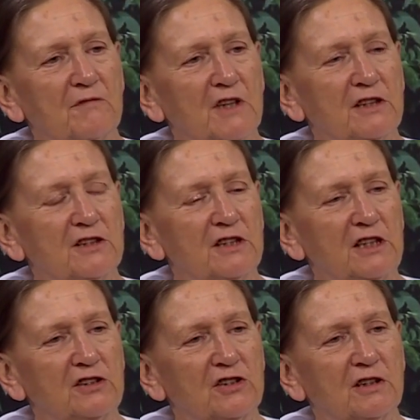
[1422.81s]

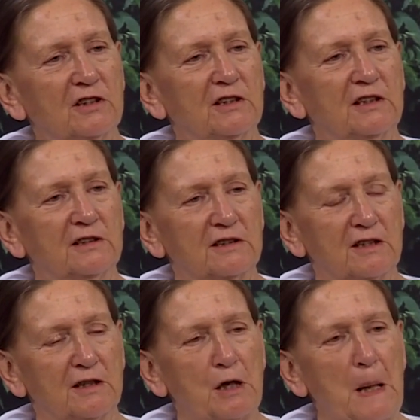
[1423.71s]
Indonesia
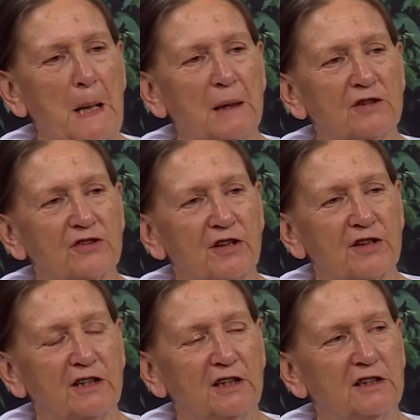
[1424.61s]
and
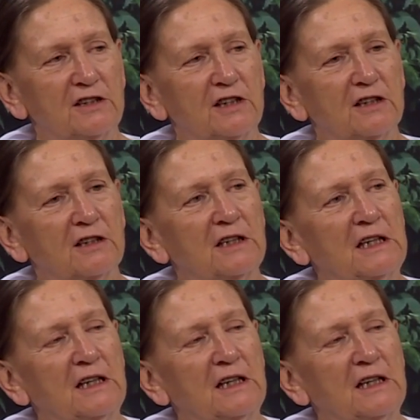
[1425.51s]
southern India,